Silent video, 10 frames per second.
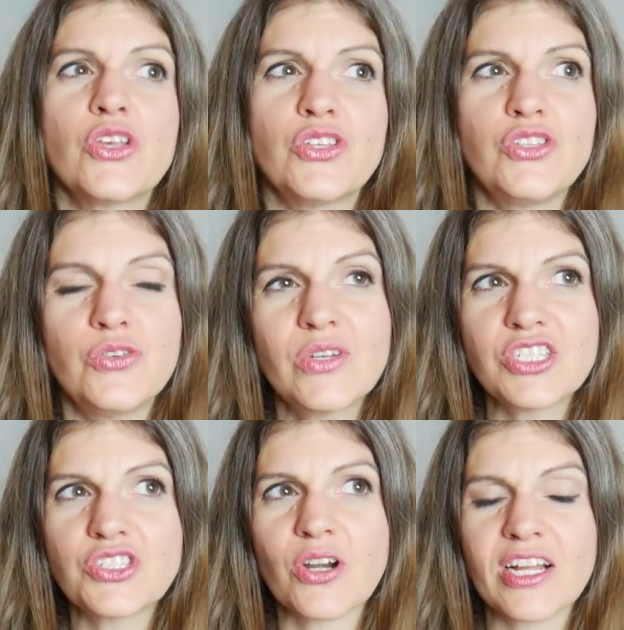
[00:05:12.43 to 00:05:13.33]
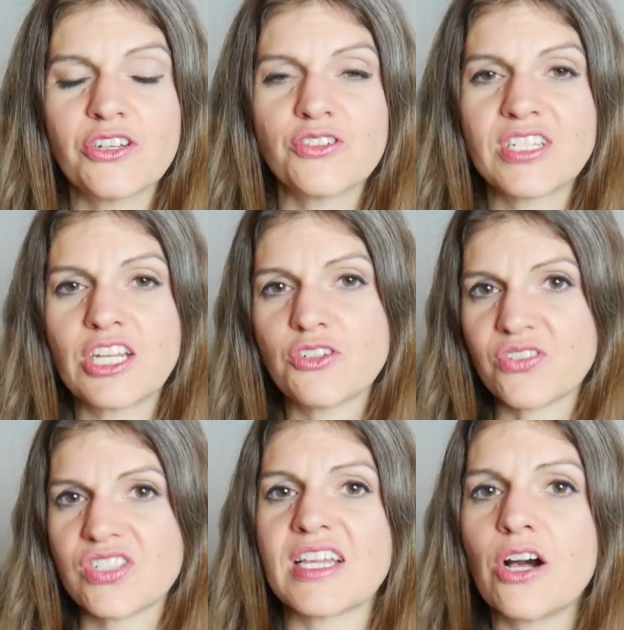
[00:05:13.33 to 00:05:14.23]
you can start understanding
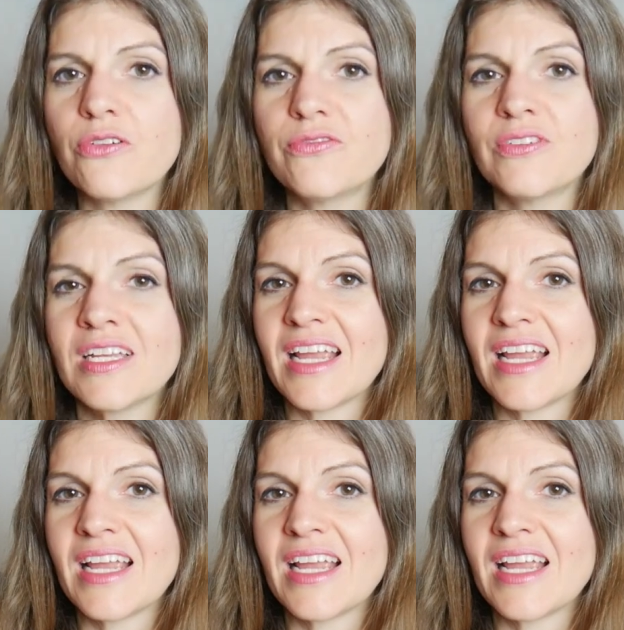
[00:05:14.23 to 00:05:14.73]
yourself